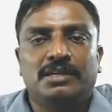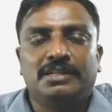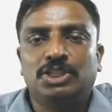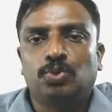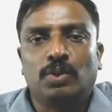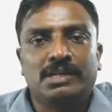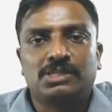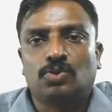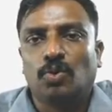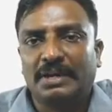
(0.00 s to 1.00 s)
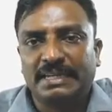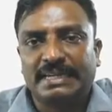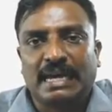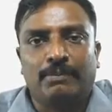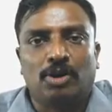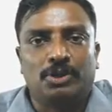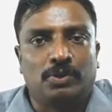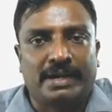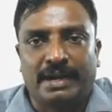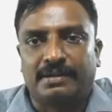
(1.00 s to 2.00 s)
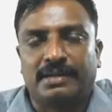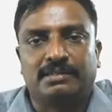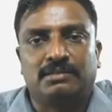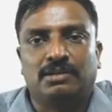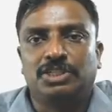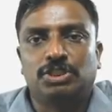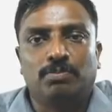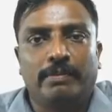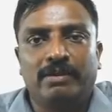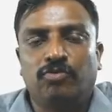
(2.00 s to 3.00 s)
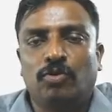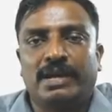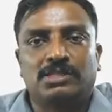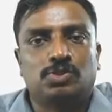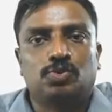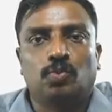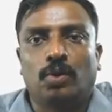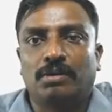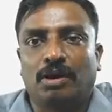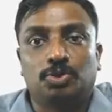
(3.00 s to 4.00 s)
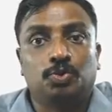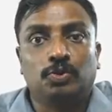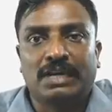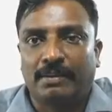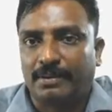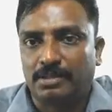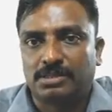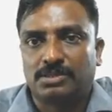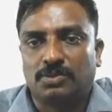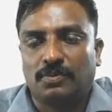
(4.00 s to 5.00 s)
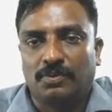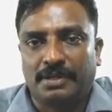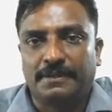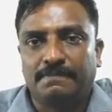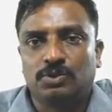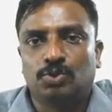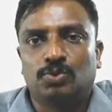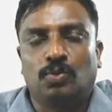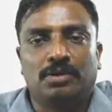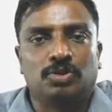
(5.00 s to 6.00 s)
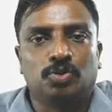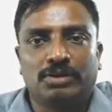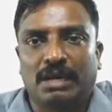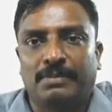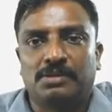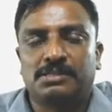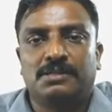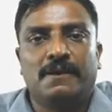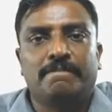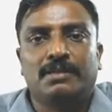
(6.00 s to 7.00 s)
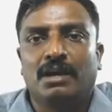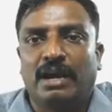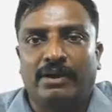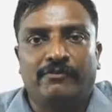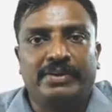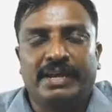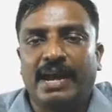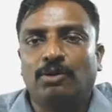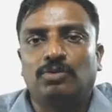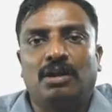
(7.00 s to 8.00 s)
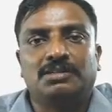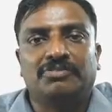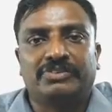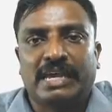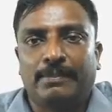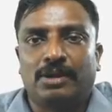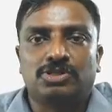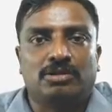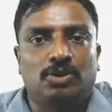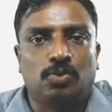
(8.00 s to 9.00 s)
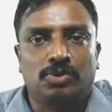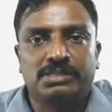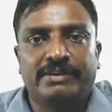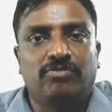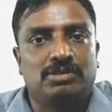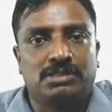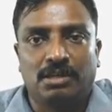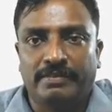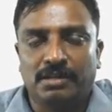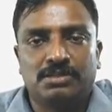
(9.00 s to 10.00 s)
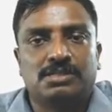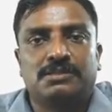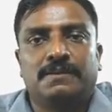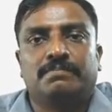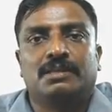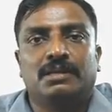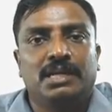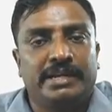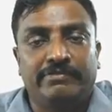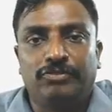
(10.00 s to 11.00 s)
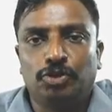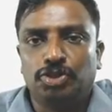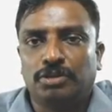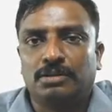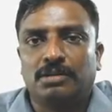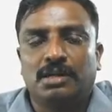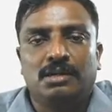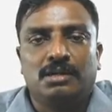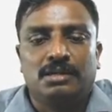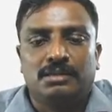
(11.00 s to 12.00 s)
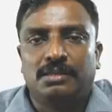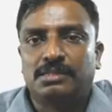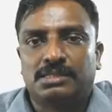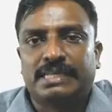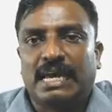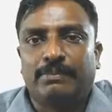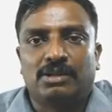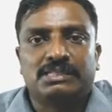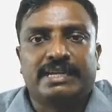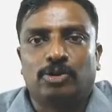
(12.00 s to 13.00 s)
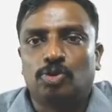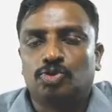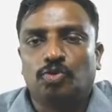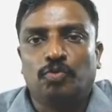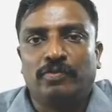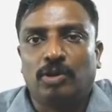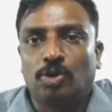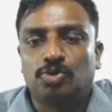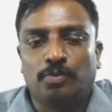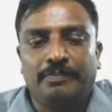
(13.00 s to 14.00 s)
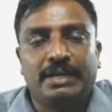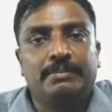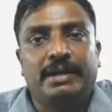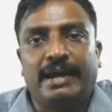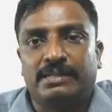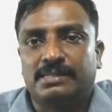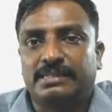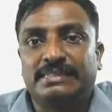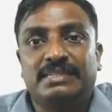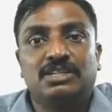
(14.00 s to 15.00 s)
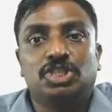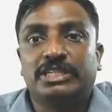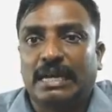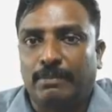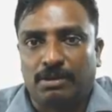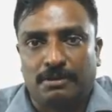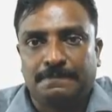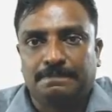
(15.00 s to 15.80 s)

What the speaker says: each one is holding a camera on your hand. Each mobile phone has one or two cameras. Okay. One or two cameras. And we have a lot of cameras on the roadside for surveillance. In future, these cameras will also become as an intelligent camera,